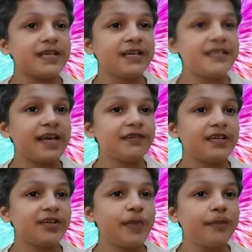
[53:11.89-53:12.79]
are
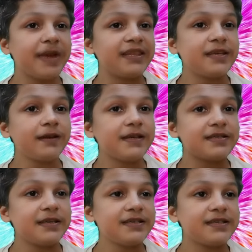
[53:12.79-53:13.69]
delivered by
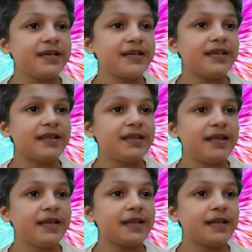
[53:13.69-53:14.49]
Matthias' hysterical,